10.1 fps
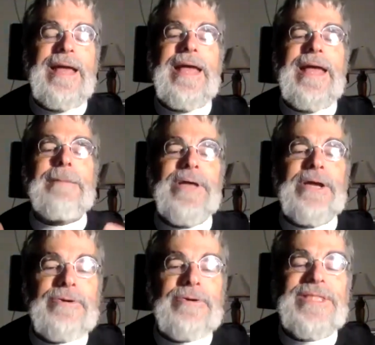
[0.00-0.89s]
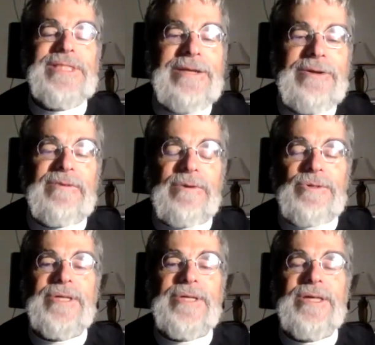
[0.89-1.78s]
And bigger than that
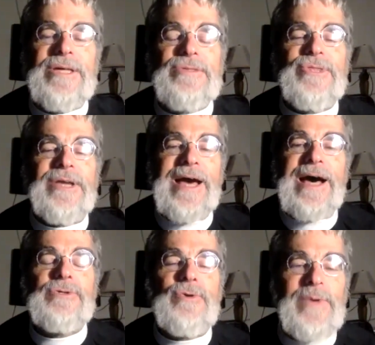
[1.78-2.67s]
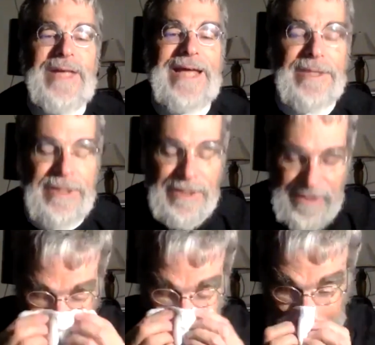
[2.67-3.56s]
universe is the God who created the
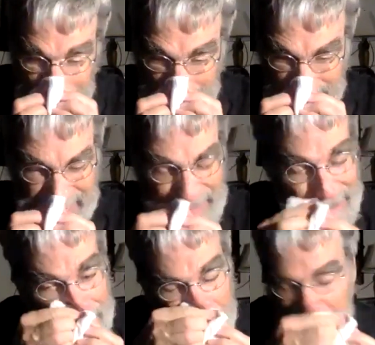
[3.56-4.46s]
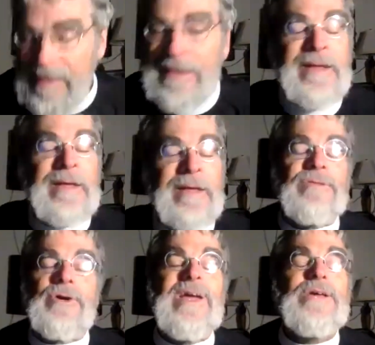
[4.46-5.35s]
universe.
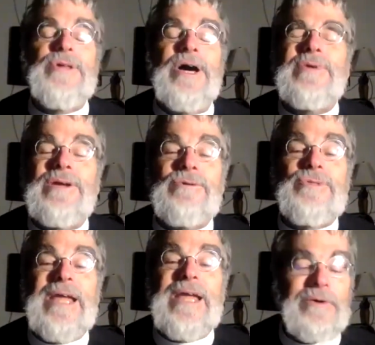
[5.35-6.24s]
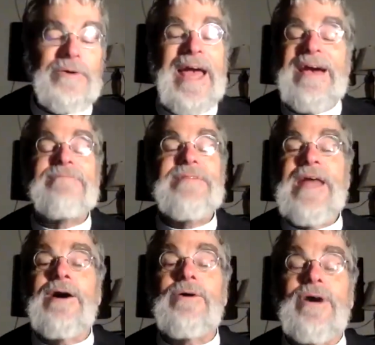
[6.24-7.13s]
The Greeks 100 years later have
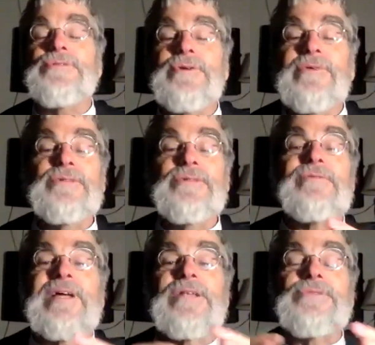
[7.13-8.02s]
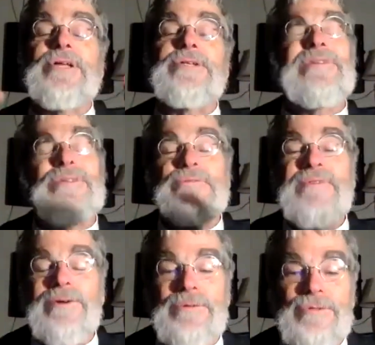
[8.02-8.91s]
now a series of concentric
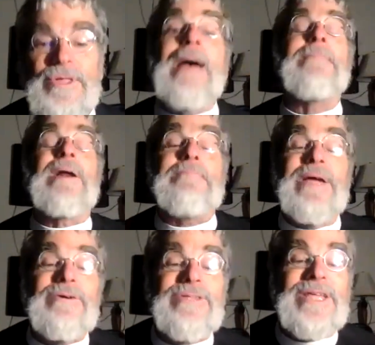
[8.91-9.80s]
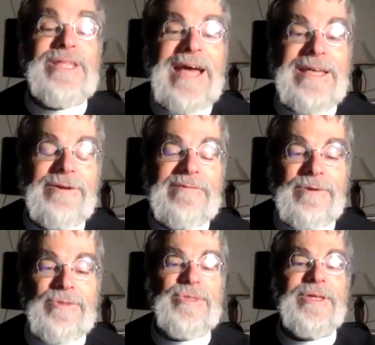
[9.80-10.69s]
spheres, but bigger than that
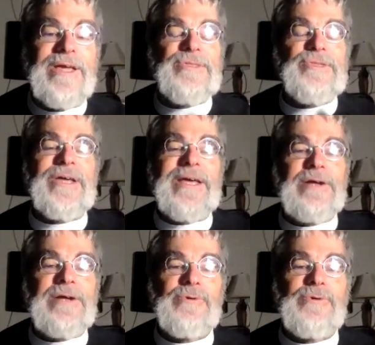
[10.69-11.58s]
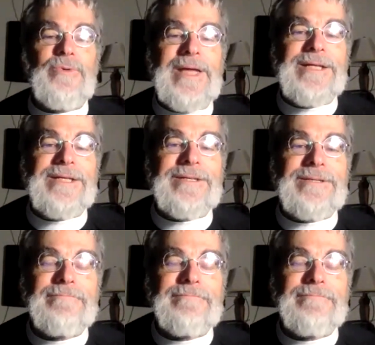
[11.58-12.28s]
universe is the God who created it.